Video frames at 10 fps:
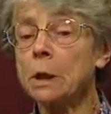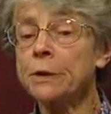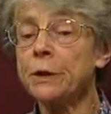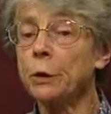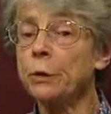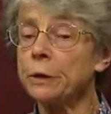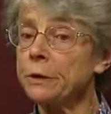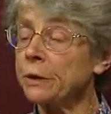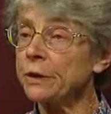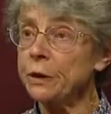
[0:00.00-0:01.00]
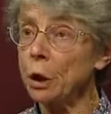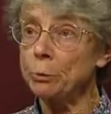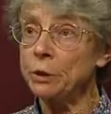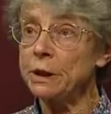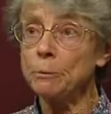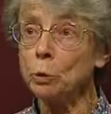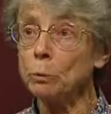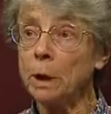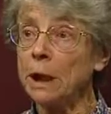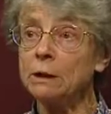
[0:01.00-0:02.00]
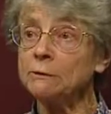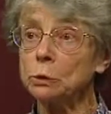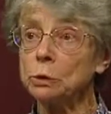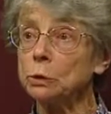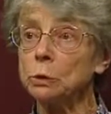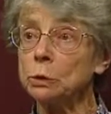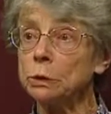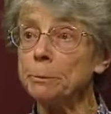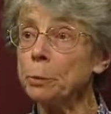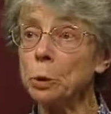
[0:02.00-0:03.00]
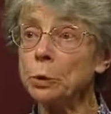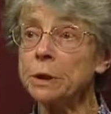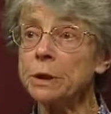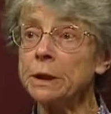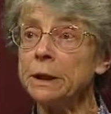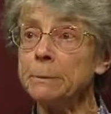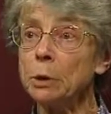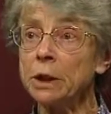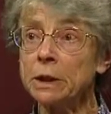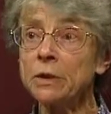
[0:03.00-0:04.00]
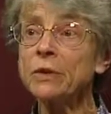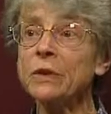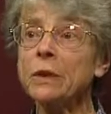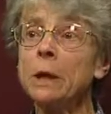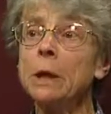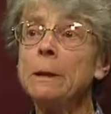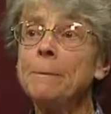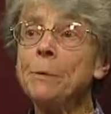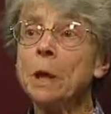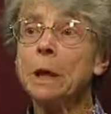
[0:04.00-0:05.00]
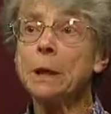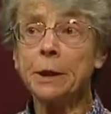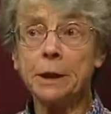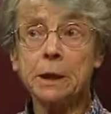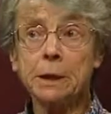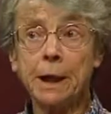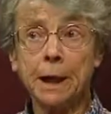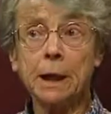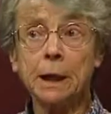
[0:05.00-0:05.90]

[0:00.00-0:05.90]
so that there's nobody more powerful or important than anybody else. And I think in that